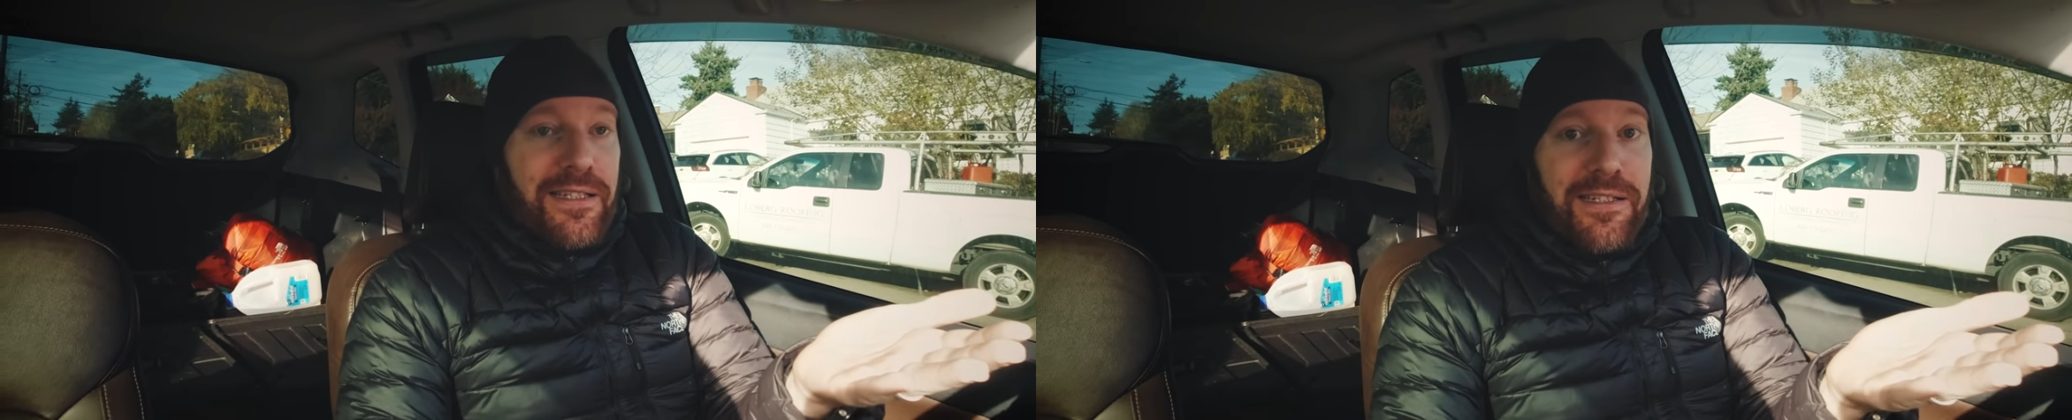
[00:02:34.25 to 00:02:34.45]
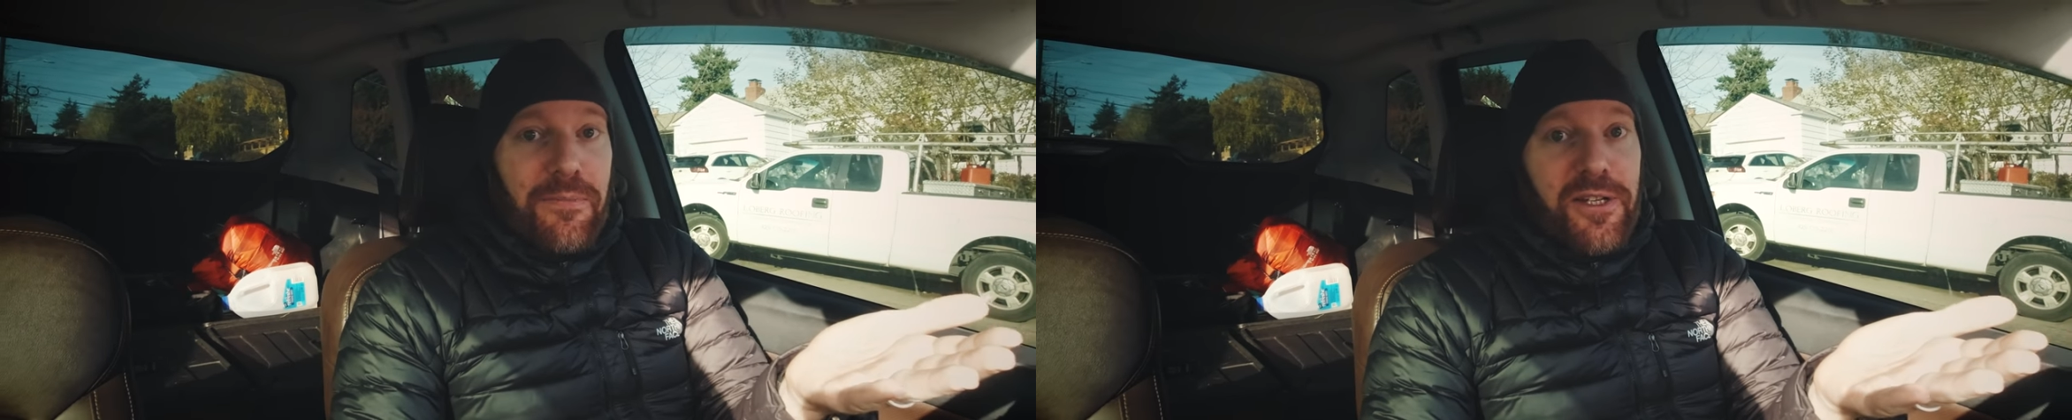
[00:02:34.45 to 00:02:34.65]

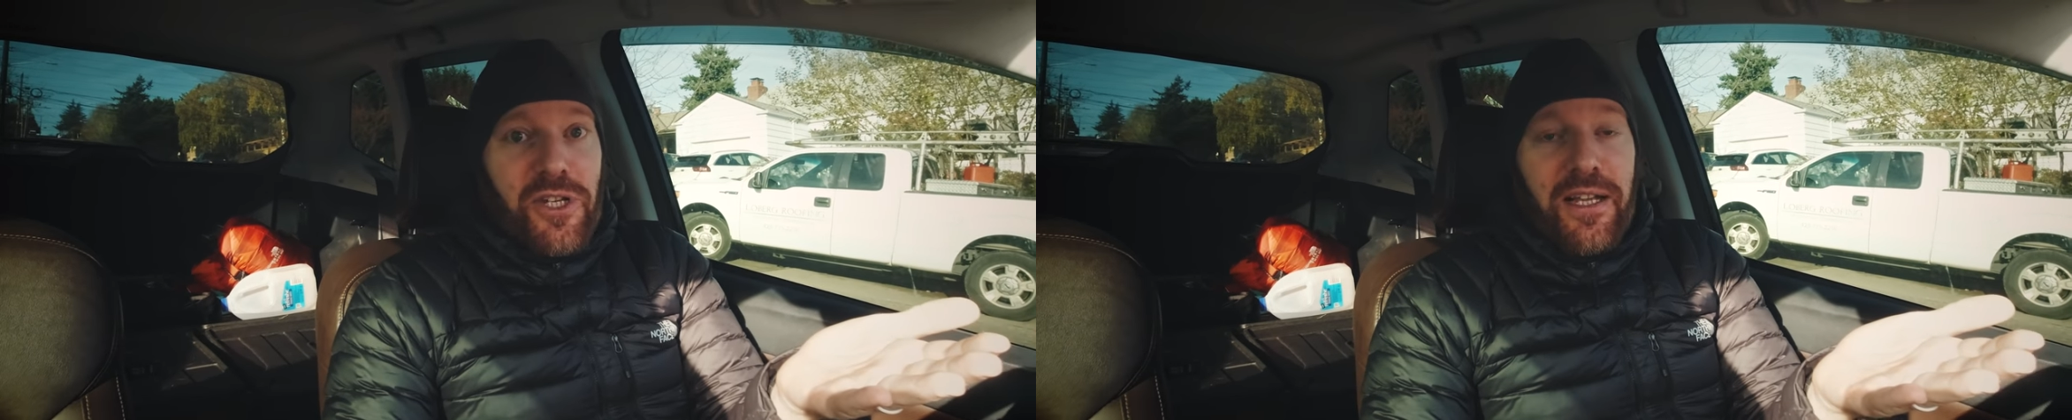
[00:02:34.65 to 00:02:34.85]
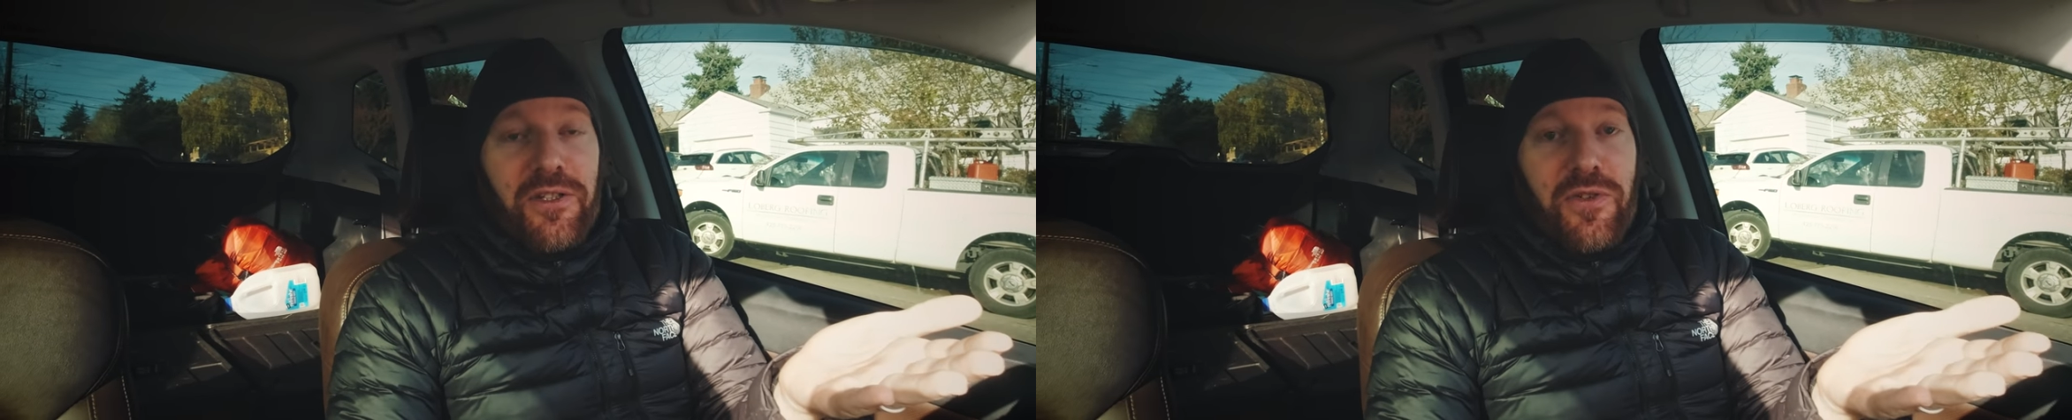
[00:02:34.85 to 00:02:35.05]
this is a big
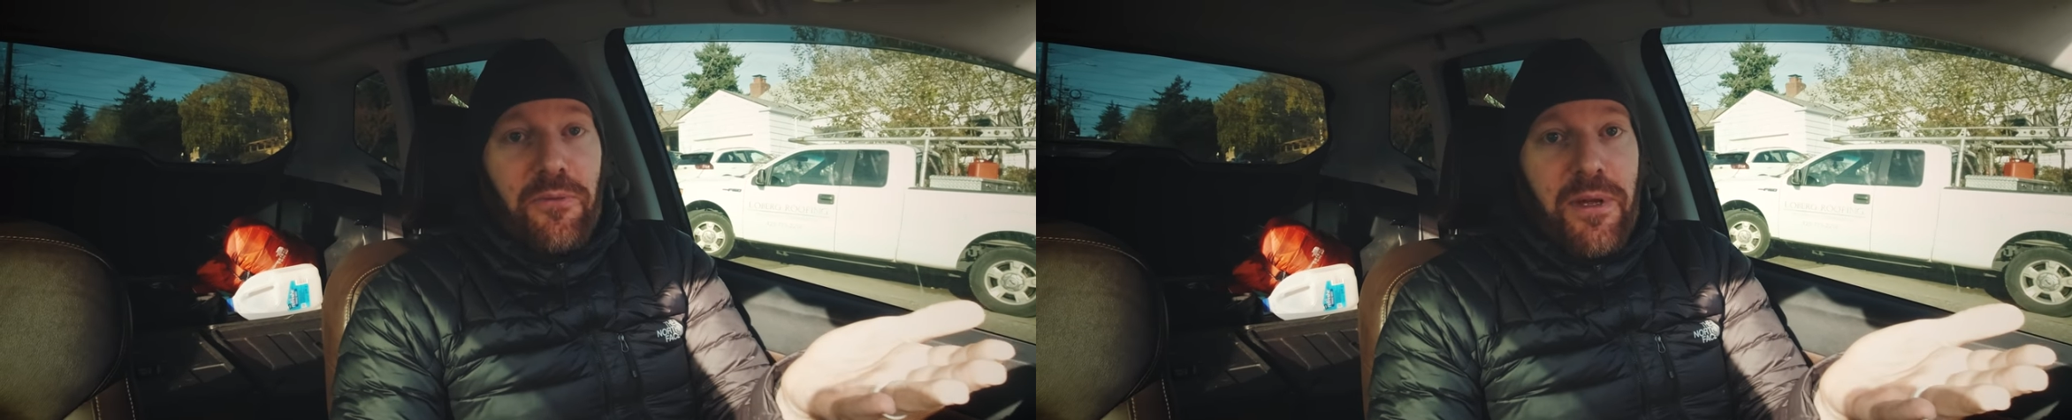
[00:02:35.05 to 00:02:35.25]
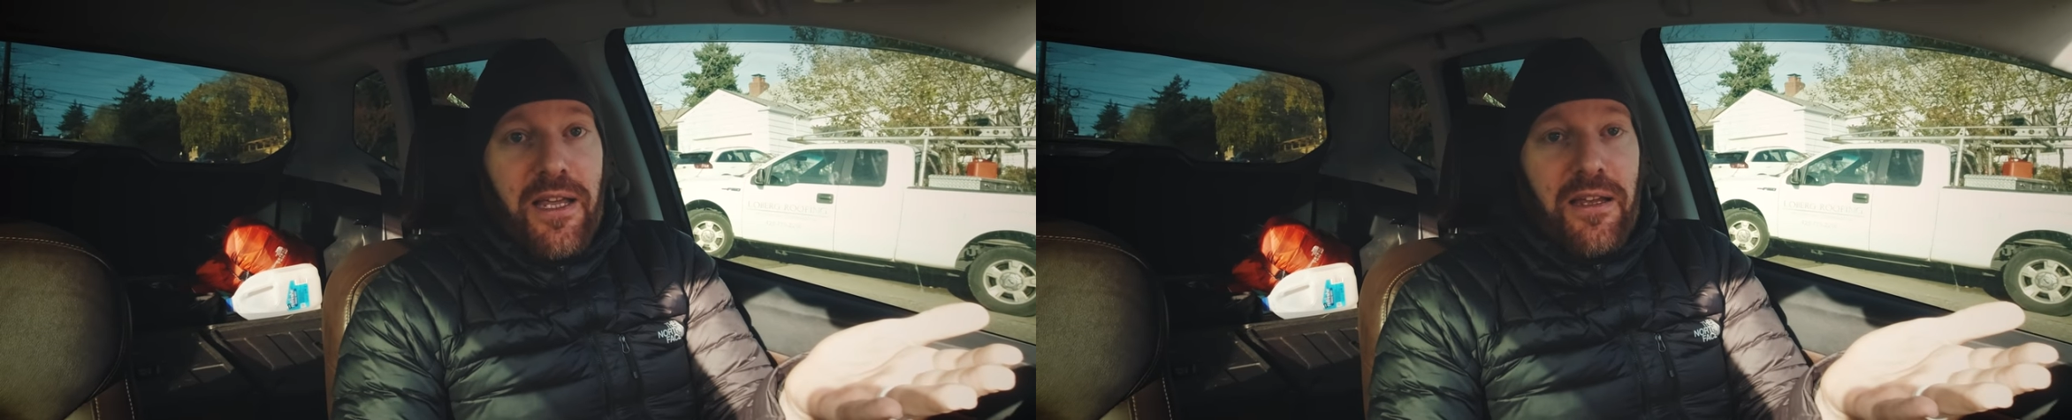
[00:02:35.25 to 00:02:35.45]
challenge
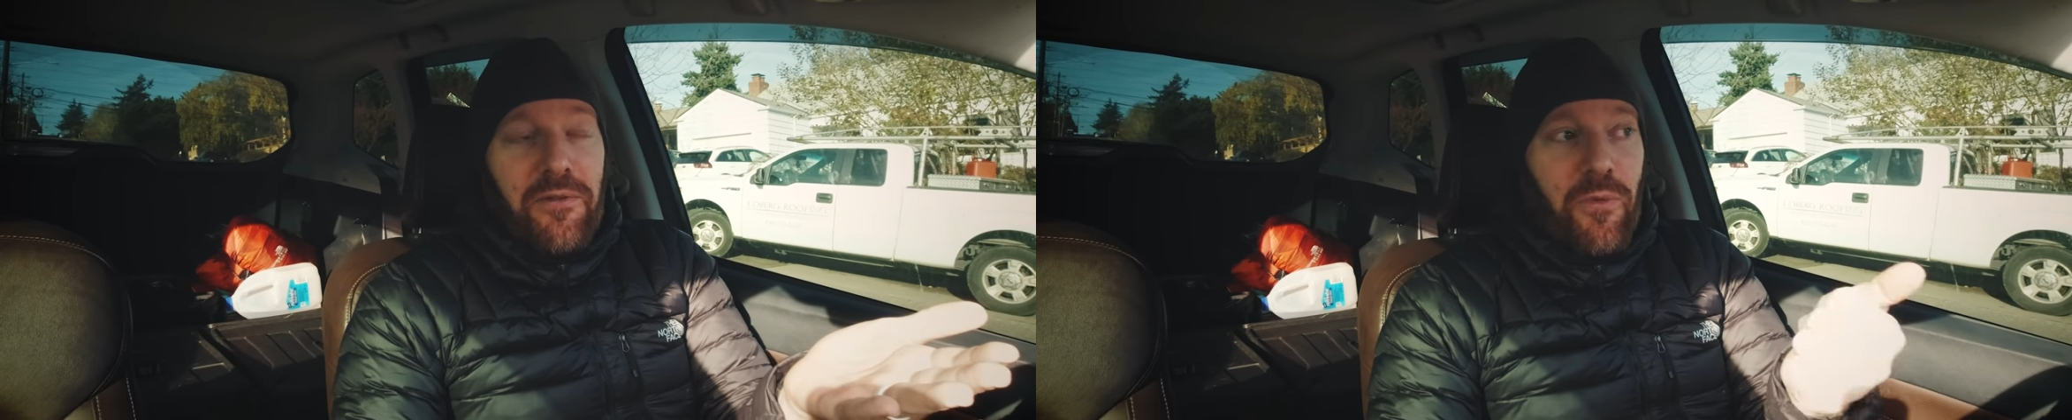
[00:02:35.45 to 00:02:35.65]
for me,